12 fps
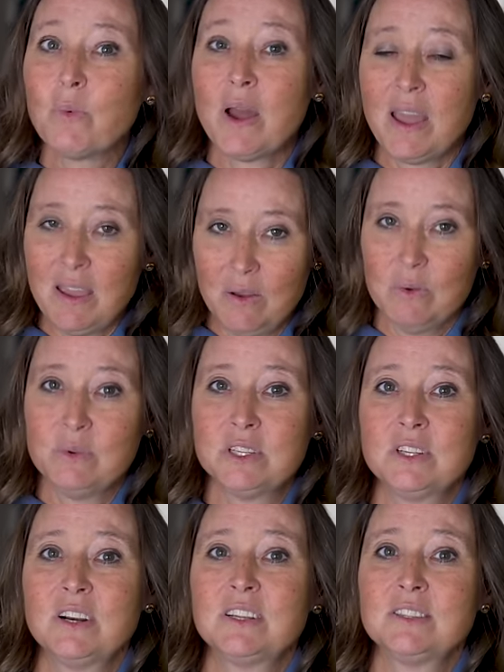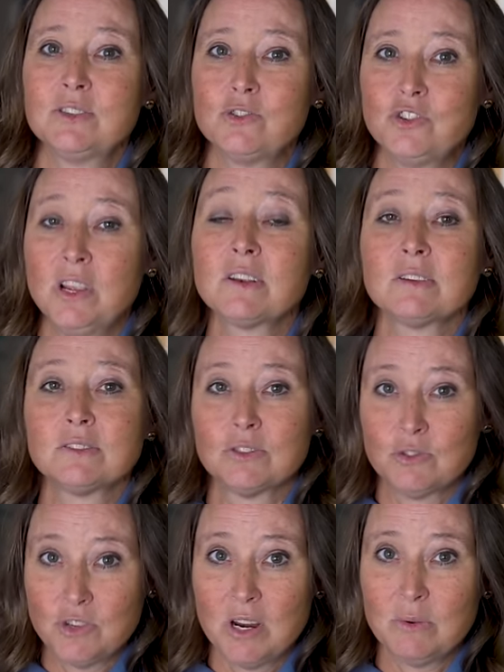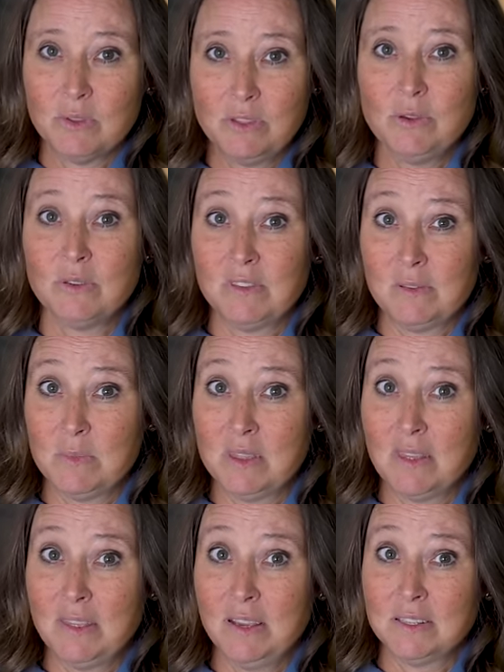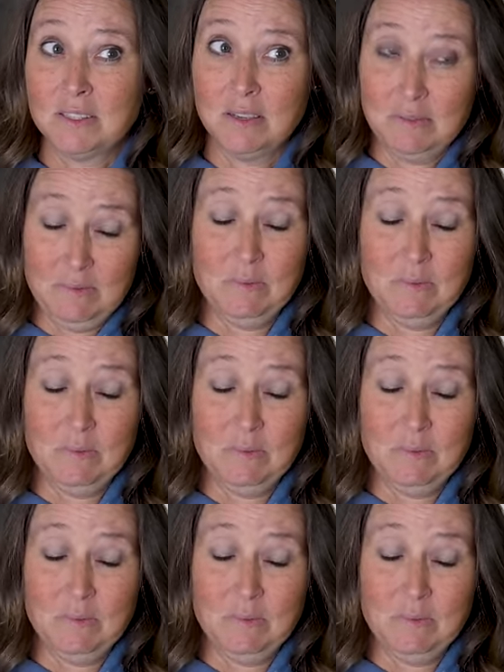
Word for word: why we started this channel, to share with you some of the things that